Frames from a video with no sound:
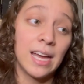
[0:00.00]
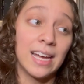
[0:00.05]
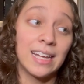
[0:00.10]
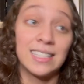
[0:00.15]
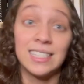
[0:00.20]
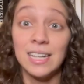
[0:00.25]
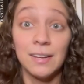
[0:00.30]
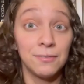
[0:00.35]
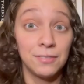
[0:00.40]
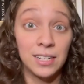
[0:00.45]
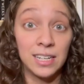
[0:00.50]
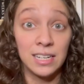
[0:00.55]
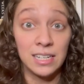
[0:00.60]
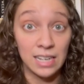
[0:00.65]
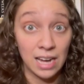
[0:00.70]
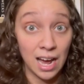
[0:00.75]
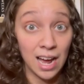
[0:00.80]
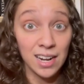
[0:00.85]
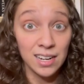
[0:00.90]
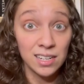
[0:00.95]
It's definitely
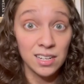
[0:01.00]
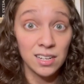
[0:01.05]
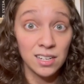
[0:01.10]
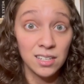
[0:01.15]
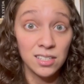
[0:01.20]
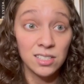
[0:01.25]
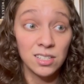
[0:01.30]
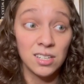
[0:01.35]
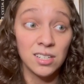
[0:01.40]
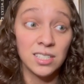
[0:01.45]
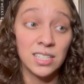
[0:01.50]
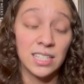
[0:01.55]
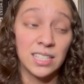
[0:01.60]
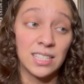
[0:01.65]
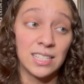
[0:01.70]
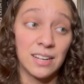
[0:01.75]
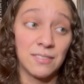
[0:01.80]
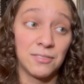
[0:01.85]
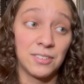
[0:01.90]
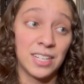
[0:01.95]
not young adult. It's
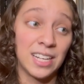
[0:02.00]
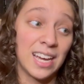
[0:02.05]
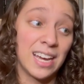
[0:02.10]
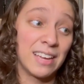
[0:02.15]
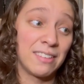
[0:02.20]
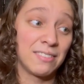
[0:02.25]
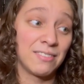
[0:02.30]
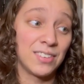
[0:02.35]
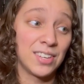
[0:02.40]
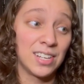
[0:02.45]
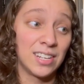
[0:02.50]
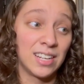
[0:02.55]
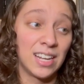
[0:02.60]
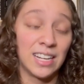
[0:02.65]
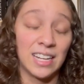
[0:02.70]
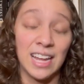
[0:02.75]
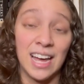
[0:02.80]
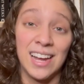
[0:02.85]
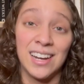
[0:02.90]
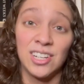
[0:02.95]
definitely, I feel, a
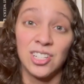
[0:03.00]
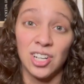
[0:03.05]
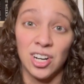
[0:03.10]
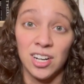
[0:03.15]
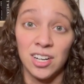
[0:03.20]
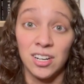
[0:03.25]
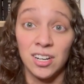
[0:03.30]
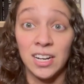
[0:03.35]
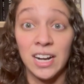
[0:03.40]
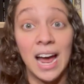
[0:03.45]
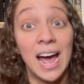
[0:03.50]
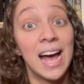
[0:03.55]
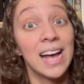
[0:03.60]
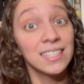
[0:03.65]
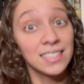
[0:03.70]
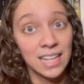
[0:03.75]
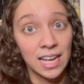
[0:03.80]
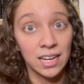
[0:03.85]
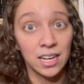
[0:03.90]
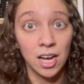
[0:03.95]
lot darker. It
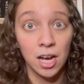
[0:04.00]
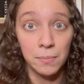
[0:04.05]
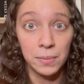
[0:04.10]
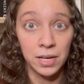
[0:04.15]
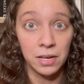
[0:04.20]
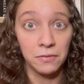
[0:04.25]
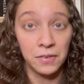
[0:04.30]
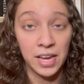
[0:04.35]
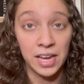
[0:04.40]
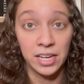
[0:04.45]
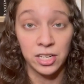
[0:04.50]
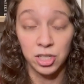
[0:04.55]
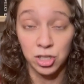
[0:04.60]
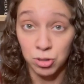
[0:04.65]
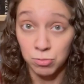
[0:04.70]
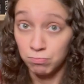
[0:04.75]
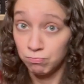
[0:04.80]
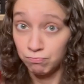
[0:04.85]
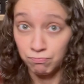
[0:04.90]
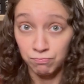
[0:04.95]
has that coming of
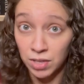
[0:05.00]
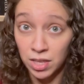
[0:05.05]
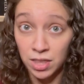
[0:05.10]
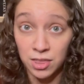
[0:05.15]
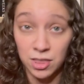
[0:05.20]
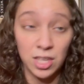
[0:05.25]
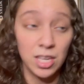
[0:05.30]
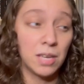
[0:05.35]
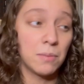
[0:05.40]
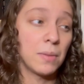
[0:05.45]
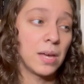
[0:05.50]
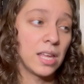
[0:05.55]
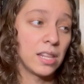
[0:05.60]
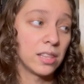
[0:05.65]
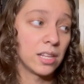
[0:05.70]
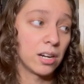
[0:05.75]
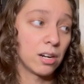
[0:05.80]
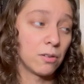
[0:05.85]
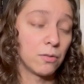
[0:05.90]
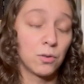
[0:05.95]
age theme in
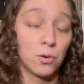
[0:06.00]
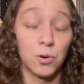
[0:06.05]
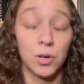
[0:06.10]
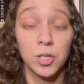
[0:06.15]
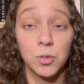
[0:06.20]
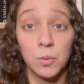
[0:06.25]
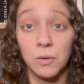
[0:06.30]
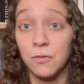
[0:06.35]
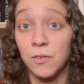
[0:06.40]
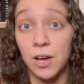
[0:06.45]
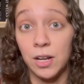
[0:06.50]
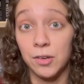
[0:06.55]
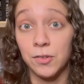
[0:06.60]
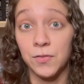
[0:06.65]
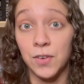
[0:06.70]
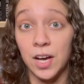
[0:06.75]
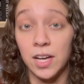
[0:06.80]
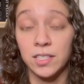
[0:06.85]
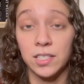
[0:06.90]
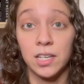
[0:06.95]
there. Of course, we follow
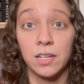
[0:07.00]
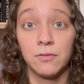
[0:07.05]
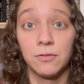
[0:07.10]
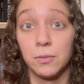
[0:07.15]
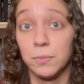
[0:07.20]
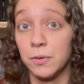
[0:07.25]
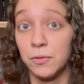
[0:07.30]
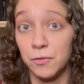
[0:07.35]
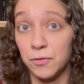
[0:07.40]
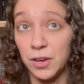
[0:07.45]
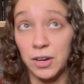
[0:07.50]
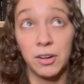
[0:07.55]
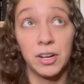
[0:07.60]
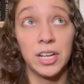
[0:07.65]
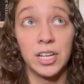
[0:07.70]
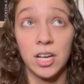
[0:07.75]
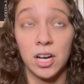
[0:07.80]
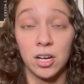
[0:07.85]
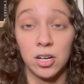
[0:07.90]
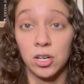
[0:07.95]
Vasya from a very
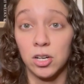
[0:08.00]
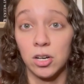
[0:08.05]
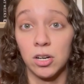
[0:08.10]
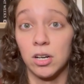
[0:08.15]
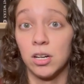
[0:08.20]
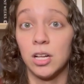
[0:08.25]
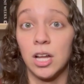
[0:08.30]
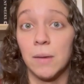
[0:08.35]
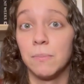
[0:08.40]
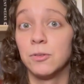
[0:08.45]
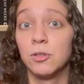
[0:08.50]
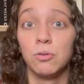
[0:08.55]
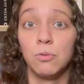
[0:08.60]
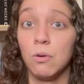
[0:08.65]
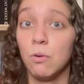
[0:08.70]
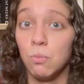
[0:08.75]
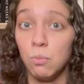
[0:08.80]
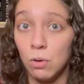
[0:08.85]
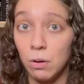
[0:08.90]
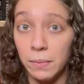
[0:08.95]
young girl up to
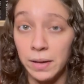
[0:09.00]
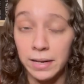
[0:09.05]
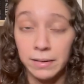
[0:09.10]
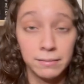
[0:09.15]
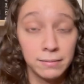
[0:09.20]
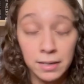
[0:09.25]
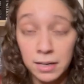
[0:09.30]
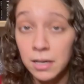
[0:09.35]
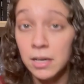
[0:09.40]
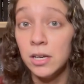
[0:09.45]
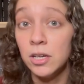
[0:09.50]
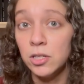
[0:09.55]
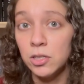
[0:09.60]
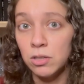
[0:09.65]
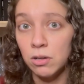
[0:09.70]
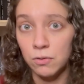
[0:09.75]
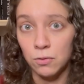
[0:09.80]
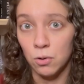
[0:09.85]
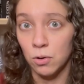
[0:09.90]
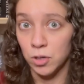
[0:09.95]
a woman.
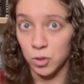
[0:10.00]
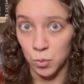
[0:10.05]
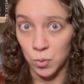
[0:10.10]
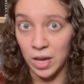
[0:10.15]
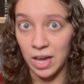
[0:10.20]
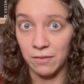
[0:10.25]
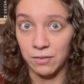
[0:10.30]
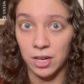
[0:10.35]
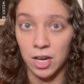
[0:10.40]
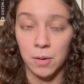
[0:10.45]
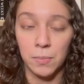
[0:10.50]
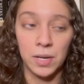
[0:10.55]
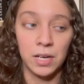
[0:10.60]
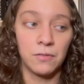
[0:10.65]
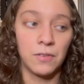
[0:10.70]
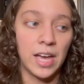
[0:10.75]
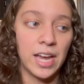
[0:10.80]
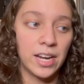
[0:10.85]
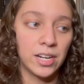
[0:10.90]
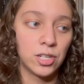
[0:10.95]
So of course we have coming
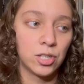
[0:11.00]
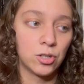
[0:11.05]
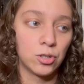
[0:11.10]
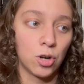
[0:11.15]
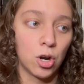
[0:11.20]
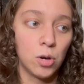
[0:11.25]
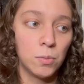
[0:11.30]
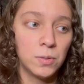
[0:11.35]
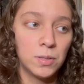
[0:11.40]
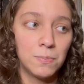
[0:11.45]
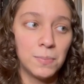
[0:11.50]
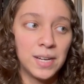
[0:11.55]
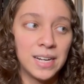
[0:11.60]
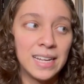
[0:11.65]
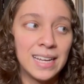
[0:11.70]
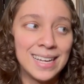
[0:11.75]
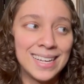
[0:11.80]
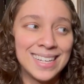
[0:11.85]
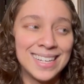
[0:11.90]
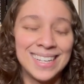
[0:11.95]
of age tropes,
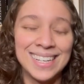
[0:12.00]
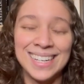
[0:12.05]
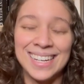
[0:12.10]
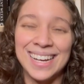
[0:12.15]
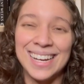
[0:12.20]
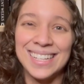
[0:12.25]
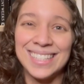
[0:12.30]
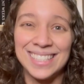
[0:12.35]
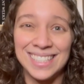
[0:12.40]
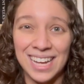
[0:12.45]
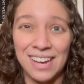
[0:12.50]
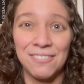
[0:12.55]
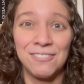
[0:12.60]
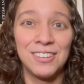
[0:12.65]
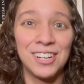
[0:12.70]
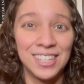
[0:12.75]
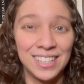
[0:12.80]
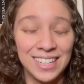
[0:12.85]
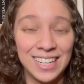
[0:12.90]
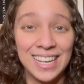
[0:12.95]
but it's
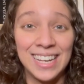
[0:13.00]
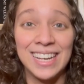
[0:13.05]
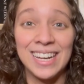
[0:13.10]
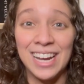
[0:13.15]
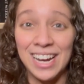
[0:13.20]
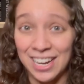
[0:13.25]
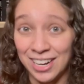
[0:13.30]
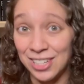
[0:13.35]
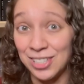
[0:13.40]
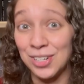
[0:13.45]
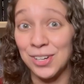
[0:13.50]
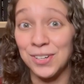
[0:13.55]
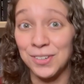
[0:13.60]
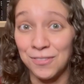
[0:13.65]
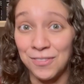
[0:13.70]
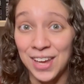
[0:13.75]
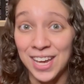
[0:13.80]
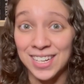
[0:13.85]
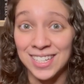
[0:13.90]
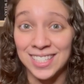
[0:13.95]
definitely an adult
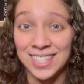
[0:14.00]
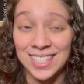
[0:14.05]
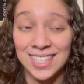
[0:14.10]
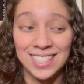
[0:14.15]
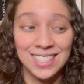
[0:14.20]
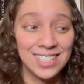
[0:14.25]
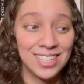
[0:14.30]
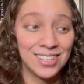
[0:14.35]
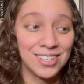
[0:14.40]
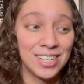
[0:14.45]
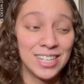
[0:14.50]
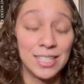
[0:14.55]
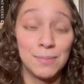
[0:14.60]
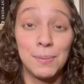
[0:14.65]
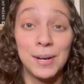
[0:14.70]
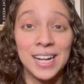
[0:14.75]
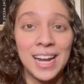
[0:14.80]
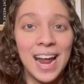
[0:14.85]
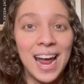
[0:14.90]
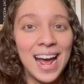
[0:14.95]
fantasy series,
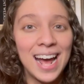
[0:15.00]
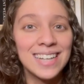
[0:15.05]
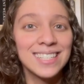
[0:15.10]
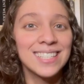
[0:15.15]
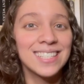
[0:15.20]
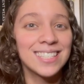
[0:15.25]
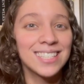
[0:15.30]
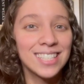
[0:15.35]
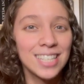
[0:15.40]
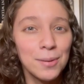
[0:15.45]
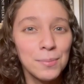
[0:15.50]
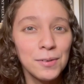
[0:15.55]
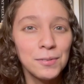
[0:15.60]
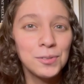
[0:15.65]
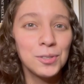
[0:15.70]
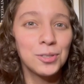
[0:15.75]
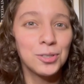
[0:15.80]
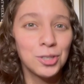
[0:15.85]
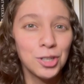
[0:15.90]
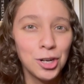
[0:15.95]
but it has some of
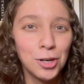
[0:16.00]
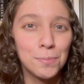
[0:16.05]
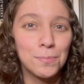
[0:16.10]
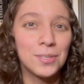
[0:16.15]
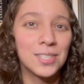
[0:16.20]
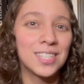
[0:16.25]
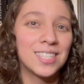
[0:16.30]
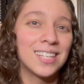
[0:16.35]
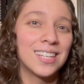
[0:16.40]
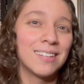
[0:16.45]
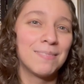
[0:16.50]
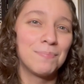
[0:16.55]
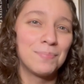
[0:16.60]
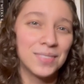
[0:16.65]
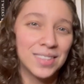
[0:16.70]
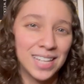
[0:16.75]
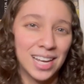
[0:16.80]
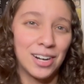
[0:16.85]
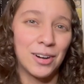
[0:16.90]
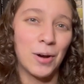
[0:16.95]
the tropes
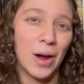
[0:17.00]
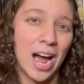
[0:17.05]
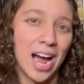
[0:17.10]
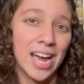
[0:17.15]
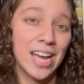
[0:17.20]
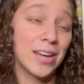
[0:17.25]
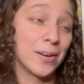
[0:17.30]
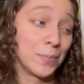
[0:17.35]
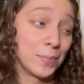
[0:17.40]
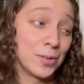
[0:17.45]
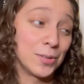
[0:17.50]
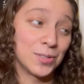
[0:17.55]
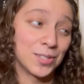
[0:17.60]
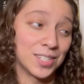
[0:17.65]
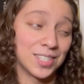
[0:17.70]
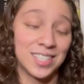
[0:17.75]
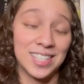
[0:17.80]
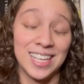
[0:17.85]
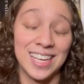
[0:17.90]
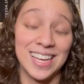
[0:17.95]
that I am used
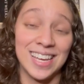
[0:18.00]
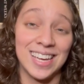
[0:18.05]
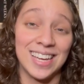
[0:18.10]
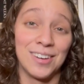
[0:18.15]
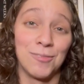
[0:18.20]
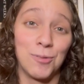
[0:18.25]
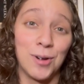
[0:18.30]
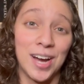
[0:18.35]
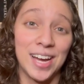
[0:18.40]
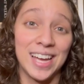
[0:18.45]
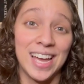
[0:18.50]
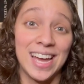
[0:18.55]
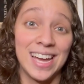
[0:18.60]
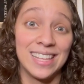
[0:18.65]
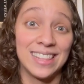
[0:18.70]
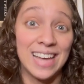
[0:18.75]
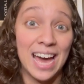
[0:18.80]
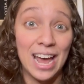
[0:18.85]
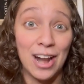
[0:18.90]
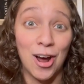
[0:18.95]
to seeing in
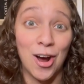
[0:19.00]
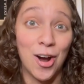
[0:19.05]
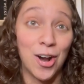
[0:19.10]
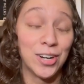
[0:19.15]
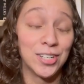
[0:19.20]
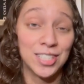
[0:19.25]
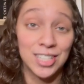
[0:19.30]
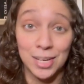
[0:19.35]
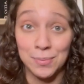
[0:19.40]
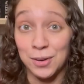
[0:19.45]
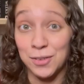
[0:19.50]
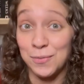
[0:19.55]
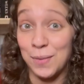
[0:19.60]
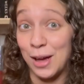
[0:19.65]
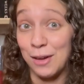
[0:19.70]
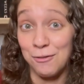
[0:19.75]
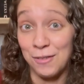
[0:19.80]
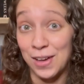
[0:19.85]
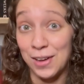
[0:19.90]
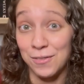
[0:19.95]
YA that are some of
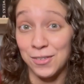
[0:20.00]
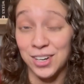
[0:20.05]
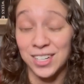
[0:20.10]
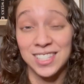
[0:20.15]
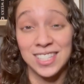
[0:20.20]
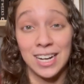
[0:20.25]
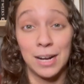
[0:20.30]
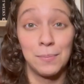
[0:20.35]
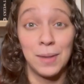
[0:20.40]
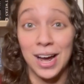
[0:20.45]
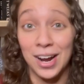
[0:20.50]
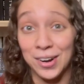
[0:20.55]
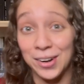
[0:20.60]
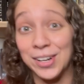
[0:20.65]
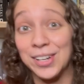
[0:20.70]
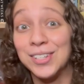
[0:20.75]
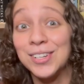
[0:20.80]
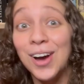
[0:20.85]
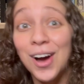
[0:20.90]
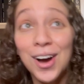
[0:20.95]
my favorites, and I'm not going
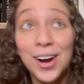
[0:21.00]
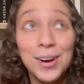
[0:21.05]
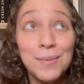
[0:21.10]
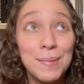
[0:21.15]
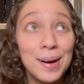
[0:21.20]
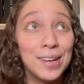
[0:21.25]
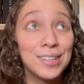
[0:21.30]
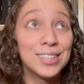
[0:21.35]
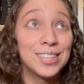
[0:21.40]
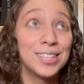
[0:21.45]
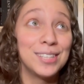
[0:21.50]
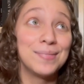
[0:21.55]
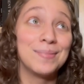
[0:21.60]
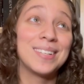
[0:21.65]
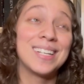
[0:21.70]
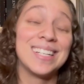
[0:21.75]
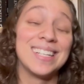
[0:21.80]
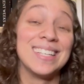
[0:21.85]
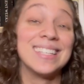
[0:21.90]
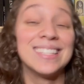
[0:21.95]
to talk about them
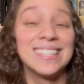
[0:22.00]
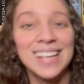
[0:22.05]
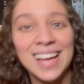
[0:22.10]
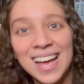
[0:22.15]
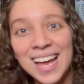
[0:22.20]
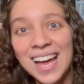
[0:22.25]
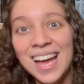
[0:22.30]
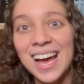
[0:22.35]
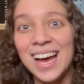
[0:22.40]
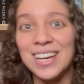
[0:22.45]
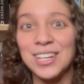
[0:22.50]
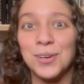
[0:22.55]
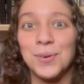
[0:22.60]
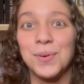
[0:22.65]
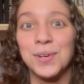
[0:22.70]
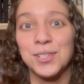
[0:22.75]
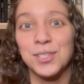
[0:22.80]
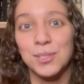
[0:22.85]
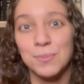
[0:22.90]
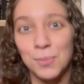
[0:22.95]
because I don't
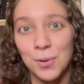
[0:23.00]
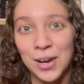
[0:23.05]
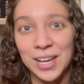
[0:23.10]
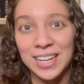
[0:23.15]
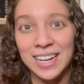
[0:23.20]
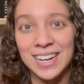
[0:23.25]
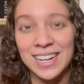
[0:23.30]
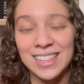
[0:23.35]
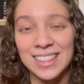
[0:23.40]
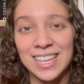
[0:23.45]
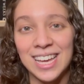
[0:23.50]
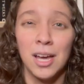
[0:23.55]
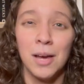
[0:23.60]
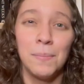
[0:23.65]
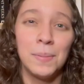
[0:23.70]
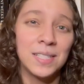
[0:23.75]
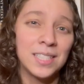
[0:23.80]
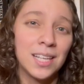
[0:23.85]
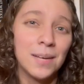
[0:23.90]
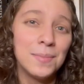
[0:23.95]
want to spoil anything,
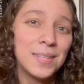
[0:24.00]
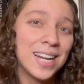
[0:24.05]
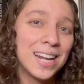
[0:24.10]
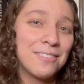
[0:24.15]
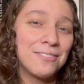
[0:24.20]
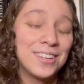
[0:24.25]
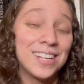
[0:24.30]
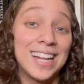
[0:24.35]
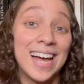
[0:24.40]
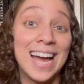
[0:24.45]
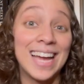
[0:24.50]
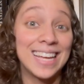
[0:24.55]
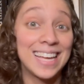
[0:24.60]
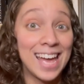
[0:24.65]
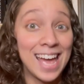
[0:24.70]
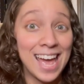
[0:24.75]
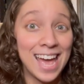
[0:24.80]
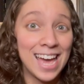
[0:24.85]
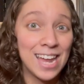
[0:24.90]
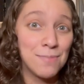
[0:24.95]
but some that I feel I
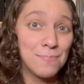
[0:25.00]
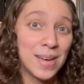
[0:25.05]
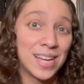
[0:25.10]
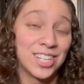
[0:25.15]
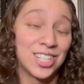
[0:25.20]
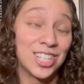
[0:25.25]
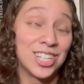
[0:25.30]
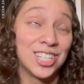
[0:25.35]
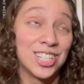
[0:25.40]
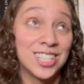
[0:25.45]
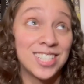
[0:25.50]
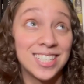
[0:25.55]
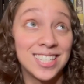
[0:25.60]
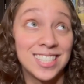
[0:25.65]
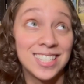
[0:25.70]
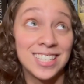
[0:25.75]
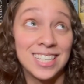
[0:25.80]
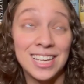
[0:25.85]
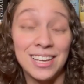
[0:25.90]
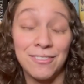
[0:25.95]
can mention just to
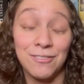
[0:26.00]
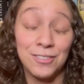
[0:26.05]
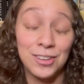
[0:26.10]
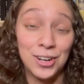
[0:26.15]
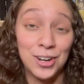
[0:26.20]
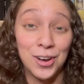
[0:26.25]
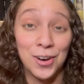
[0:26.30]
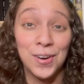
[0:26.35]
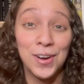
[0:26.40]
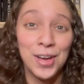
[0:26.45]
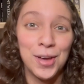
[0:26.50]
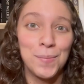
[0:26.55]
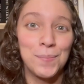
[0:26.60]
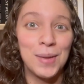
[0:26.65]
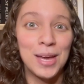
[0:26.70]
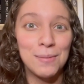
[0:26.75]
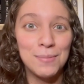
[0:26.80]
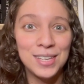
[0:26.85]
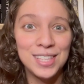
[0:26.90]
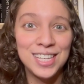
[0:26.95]
see if, you know,
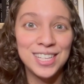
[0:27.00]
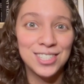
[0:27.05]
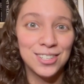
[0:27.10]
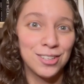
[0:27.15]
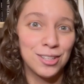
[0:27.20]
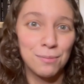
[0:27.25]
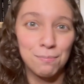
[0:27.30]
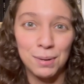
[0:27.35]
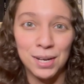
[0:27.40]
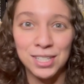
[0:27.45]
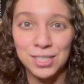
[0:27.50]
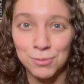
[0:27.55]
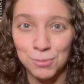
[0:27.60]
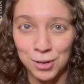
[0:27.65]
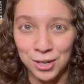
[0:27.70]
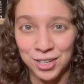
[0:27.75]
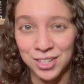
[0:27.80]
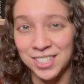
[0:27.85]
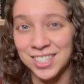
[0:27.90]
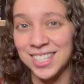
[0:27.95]
maybe these are the
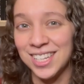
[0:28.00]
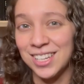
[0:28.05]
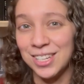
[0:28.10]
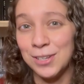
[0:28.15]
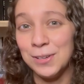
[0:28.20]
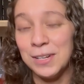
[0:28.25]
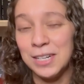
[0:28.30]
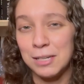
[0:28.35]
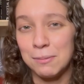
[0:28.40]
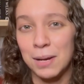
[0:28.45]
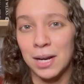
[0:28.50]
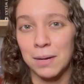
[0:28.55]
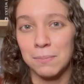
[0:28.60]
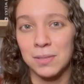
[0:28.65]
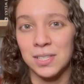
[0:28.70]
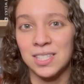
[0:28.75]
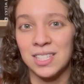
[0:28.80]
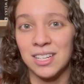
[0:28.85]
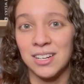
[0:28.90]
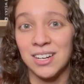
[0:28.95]
buzzwords you need to pick up
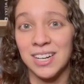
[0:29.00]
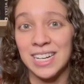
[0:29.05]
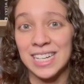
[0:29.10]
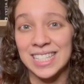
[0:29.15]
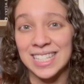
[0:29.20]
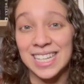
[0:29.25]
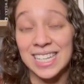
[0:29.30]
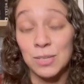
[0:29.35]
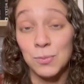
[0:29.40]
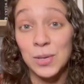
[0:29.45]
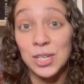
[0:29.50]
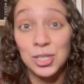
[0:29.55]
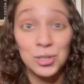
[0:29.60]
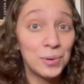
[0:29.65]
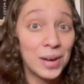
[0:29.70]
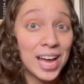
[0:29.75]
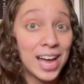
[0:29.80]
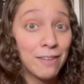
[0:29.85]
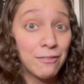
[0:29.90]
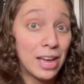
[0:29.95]
the series, is we do
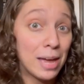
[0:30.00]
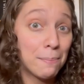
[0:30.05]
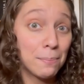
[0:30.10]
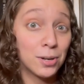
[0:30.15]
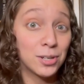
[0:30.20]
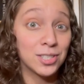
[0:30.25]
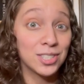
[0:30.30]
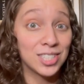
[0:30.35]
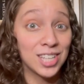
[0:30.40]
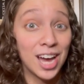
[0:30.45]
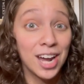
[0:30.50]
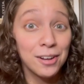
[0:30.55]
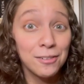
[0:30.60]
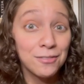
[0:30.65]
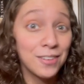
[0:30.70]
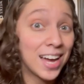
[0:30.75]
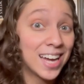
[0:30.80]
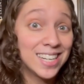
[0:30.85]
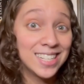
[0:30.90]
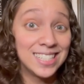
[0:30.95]
have a
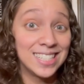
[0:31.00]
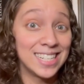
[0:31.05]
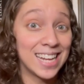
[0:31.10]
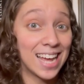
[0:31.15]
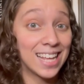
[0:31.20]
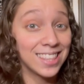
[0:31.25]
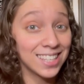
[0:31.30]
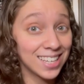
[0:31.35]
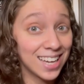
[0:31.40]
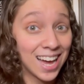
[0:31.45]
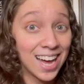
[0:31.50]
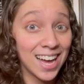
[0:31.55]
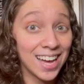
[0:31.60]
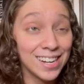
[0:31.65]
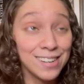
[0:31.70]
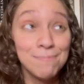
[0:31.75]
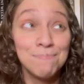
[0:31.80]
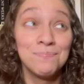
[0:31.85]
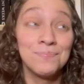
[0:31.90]
personified death god,